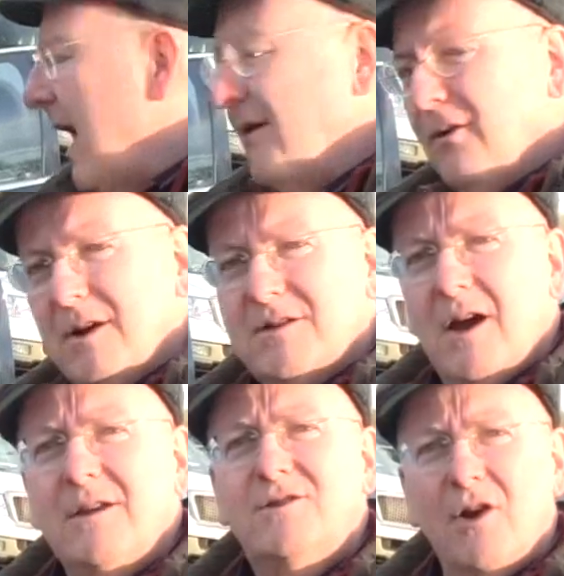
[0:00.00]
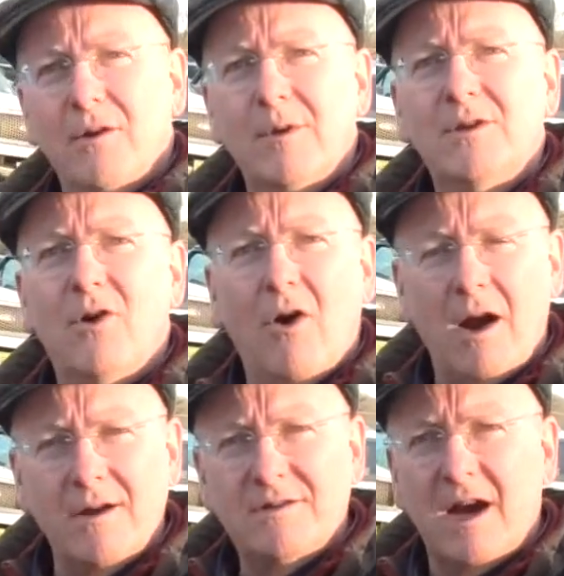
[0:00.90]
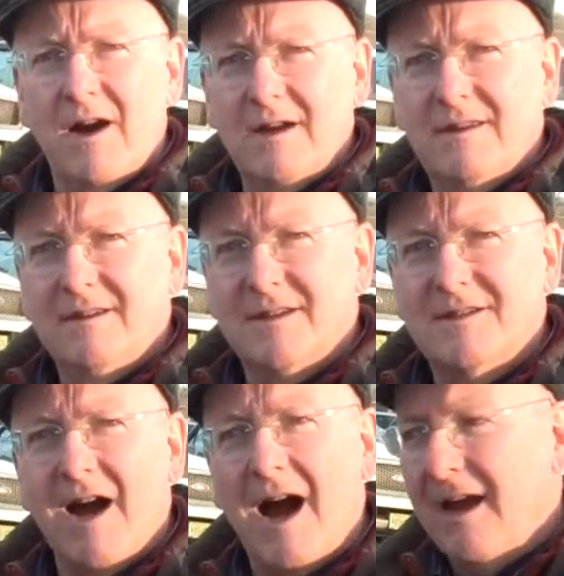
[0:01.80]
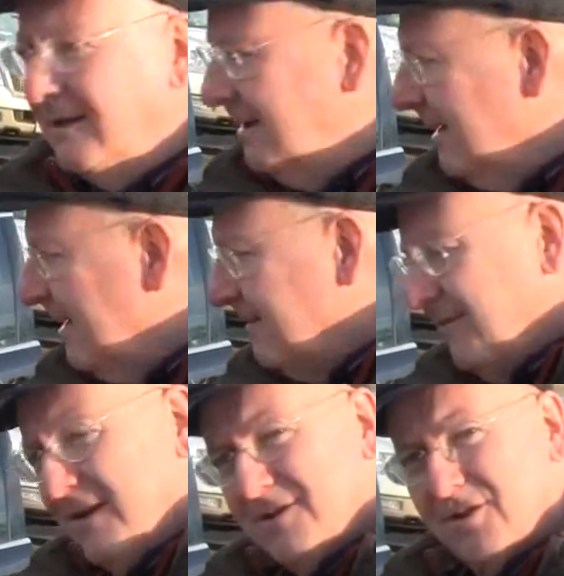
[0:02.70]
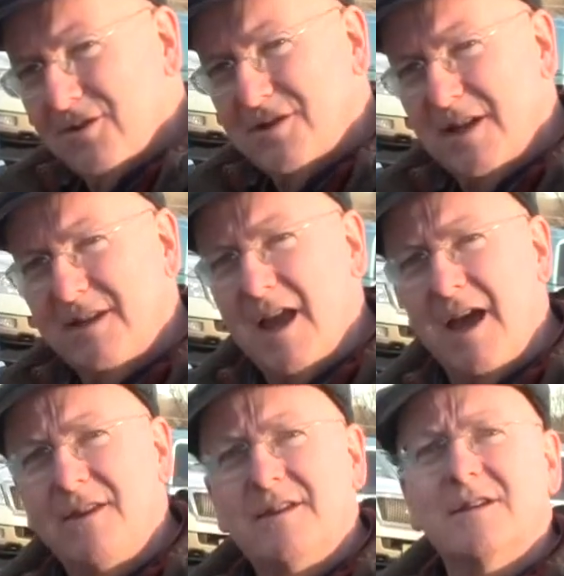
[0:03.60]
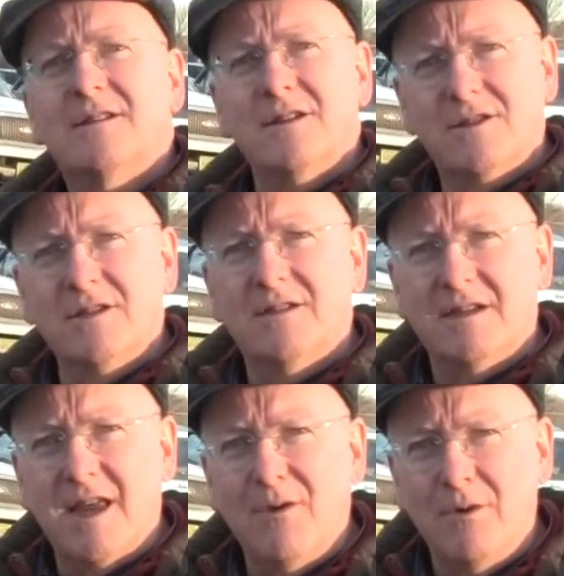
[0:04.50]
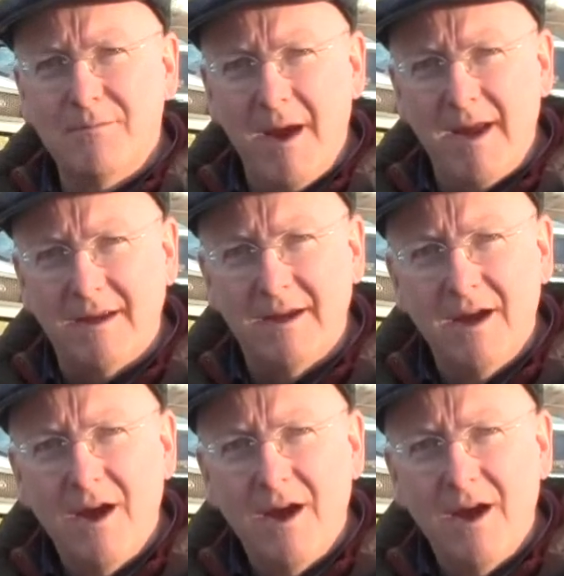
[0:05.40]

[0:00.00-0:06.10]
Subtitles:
I've always liked German cars. I like the design features that the decisions that they would make